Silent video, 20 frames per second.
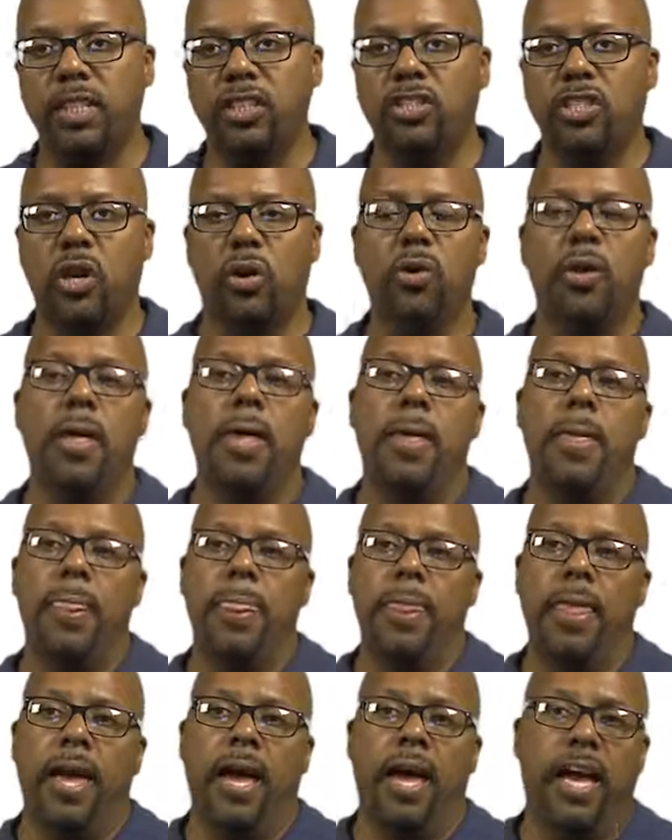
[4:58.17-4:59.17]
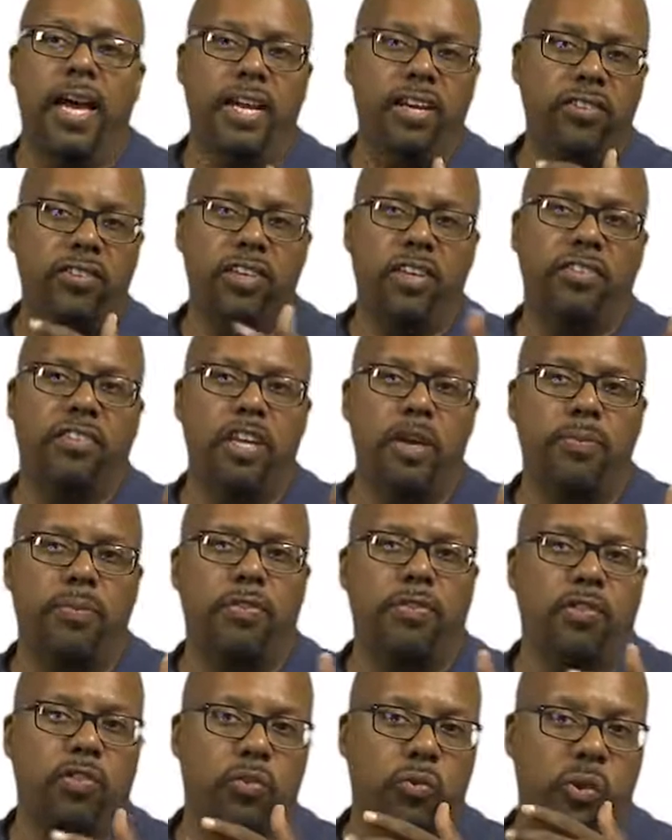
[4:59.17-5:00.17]
So here's an example
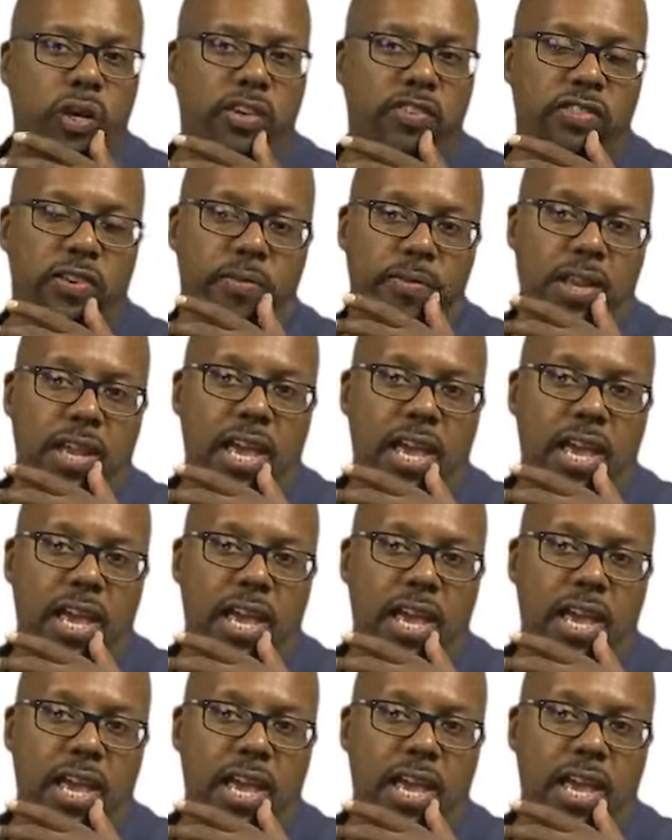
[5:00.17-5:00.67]
of a switch.